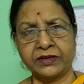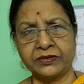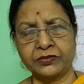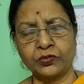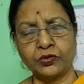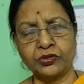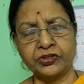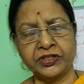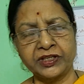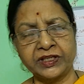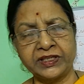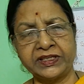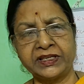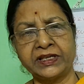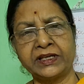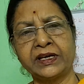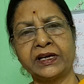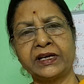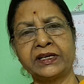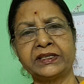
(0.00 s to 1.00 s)
social
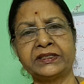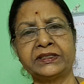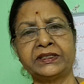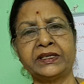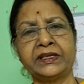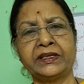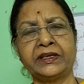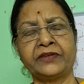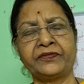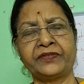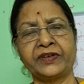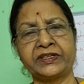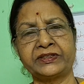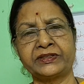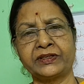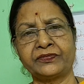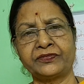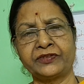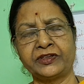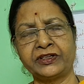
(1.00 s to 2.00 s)
ecology, effects
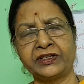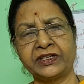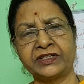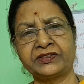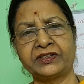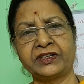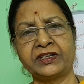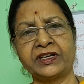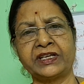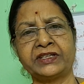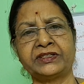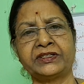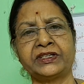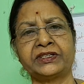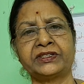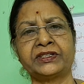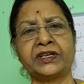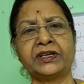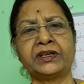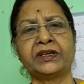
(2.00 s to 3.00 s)
of
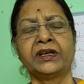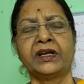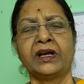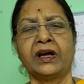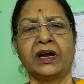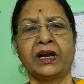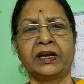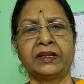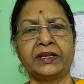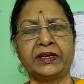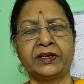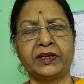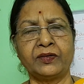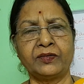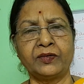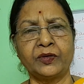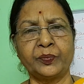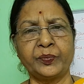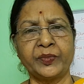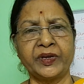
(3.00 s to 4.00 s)
industrialization and the
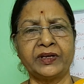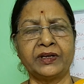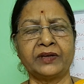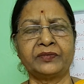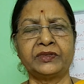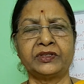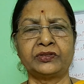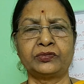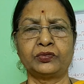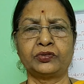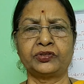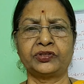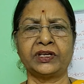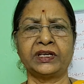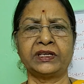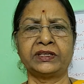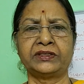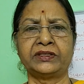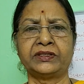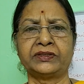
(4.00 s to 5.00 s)
development of the
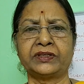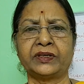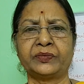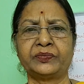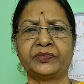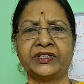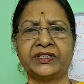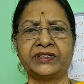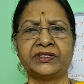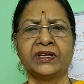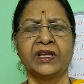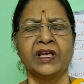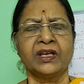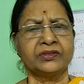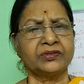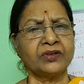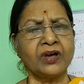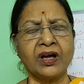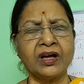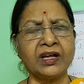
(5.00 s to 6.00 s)
sociology subjects.
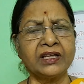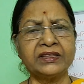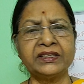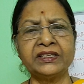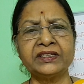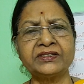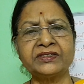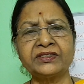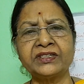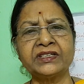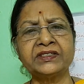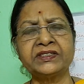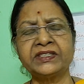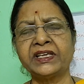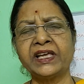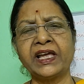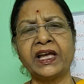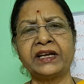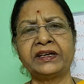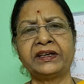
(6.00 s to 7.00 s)
So all these things
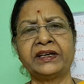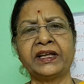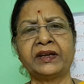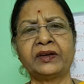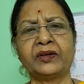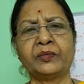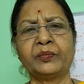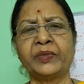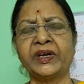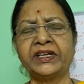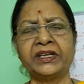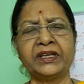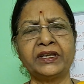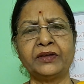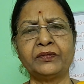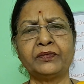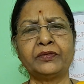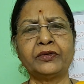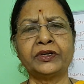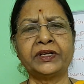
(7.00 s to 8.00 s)
he had done, but
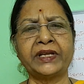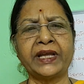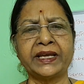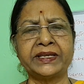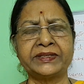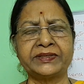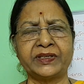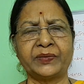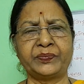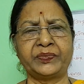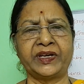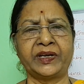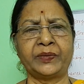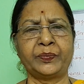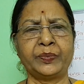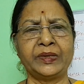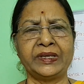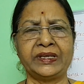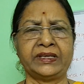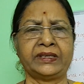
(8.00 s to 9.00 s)
he won't accept
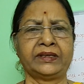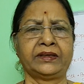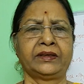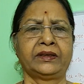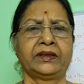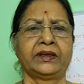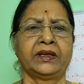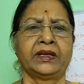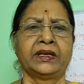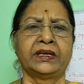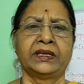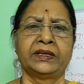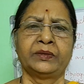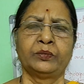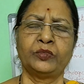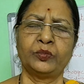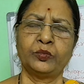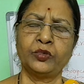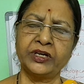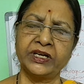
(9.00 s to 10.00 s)
it. P.
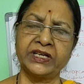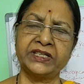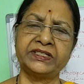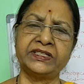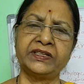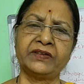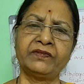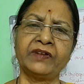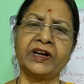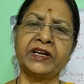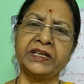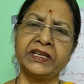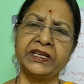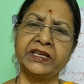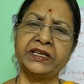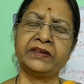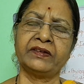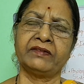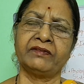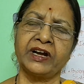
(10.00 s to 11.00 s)
Mukherjee,
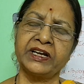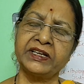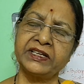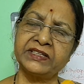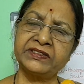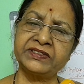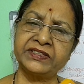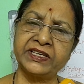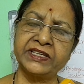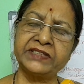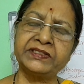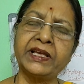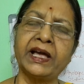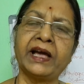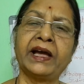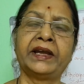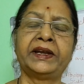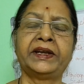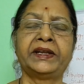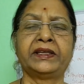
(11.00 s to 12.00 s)
what is his
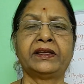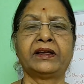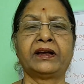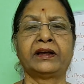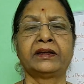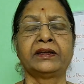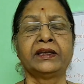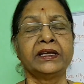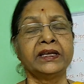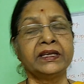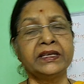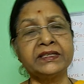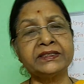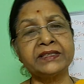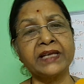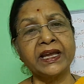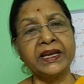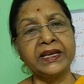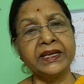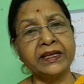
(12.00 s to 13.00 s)
idea? His
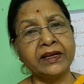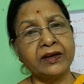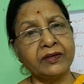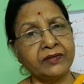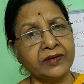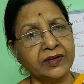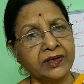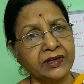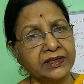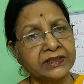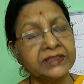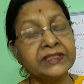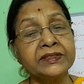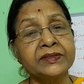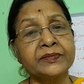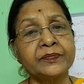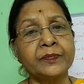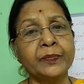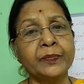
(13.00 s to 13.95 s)
idea was